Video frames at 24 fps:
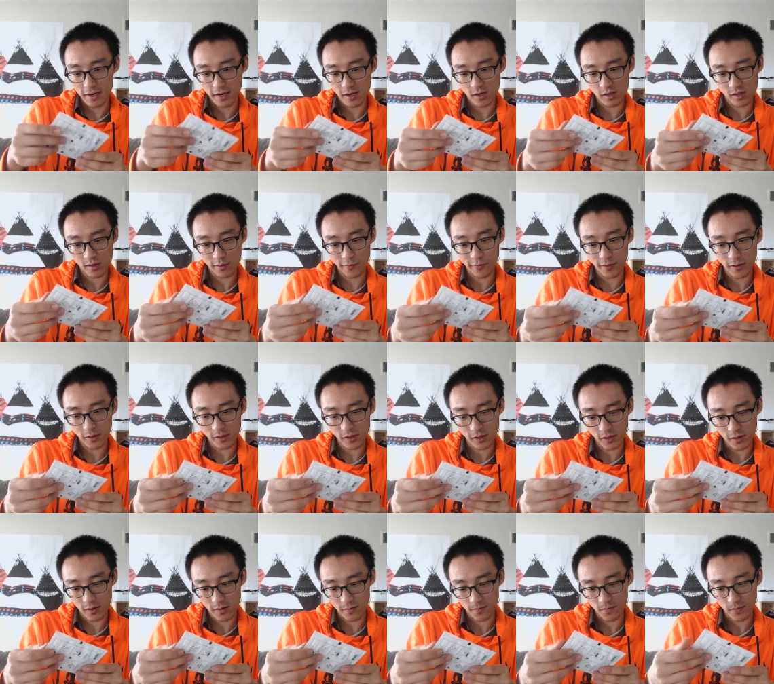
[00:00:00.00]
here's the
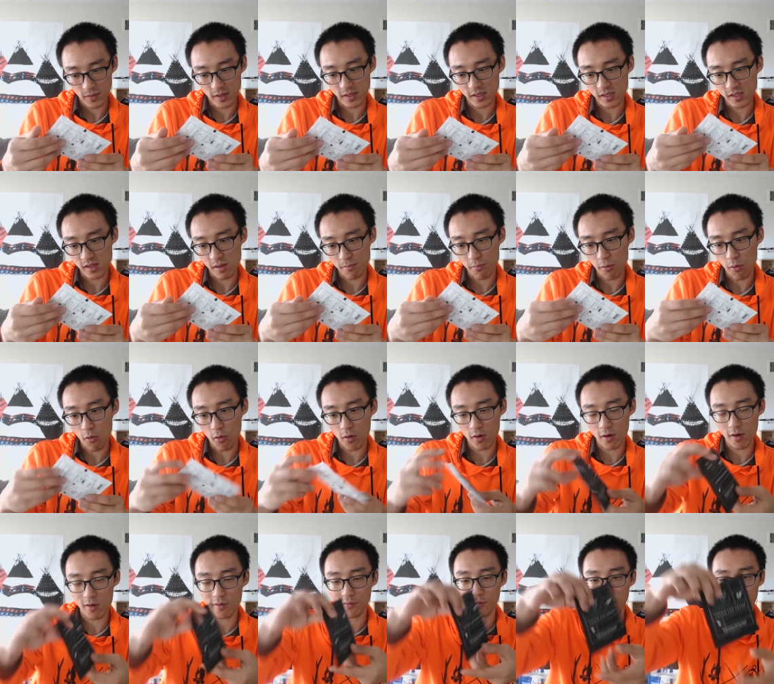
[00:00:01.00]
filter. This is the
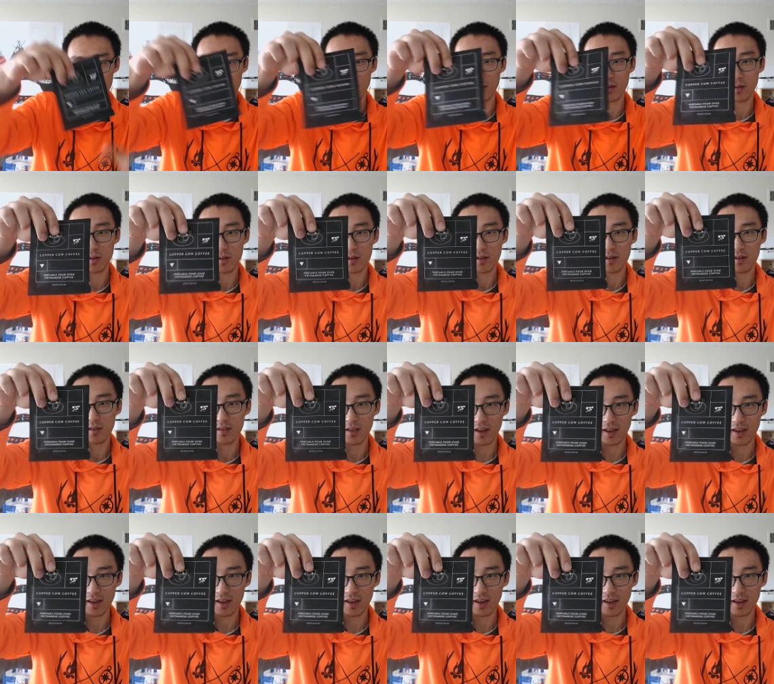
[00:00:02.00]
pour over. Look